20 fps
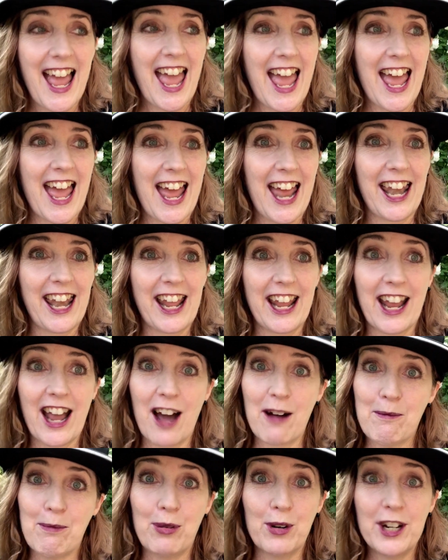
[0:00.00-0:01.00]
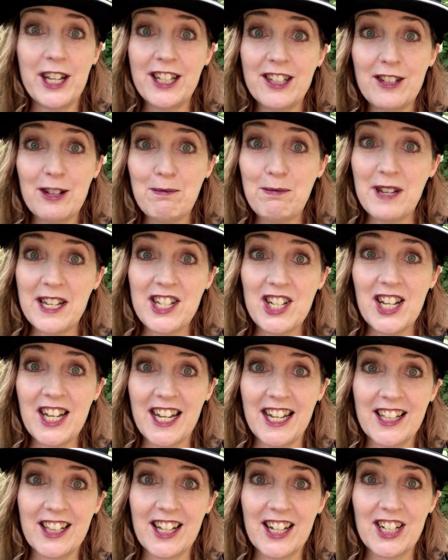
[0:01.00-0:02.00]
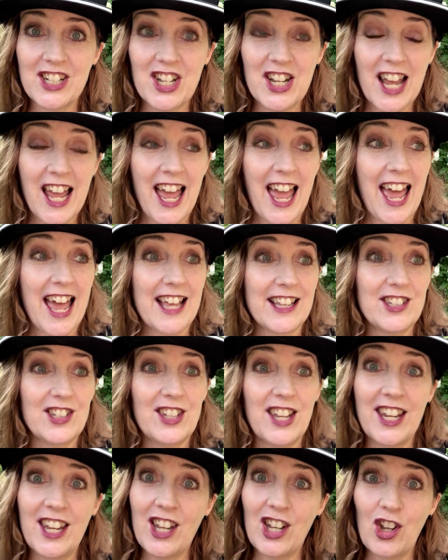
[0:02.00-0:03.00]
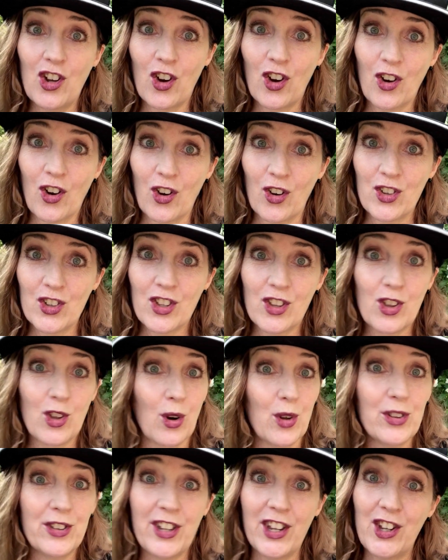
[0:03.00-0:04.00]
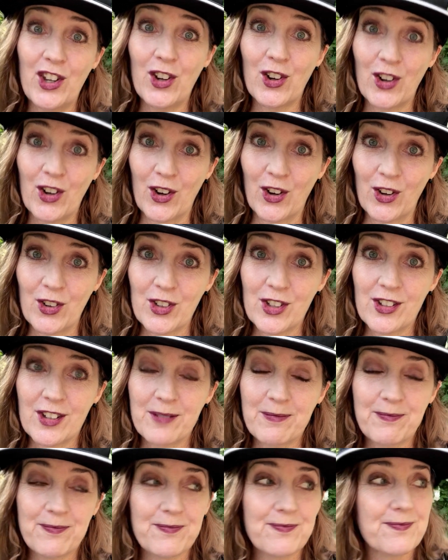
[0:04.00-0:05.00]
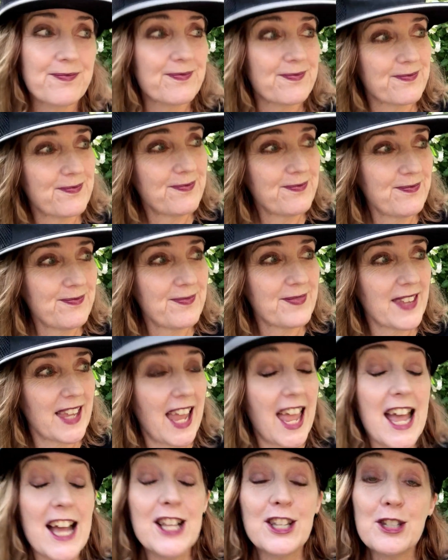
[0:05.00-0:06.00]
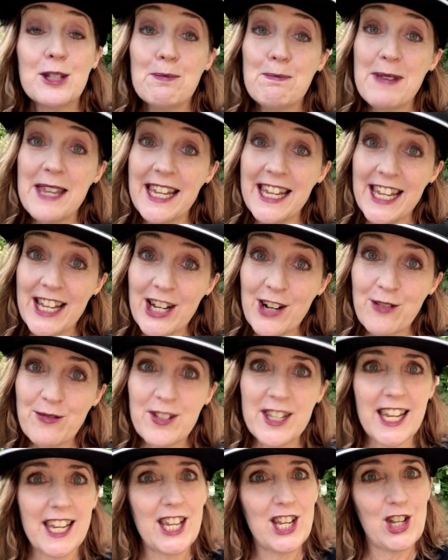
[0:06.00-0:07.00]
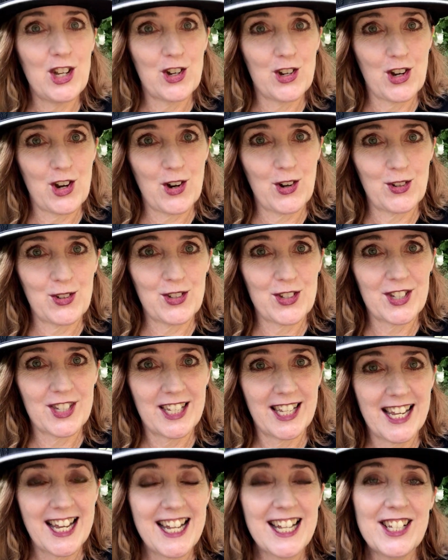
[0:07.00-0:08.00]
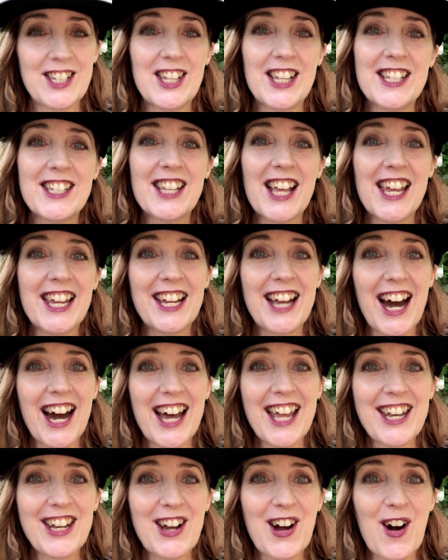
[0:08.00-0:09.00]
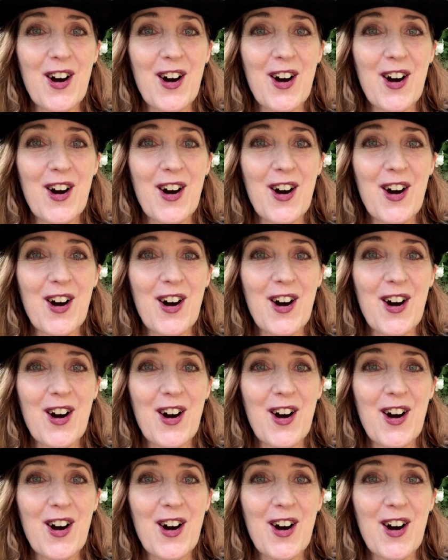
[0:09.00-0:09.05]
and it got put into Pidgin English as digging your nose. Don't dig your nose. Speaking of digging your nose, since I got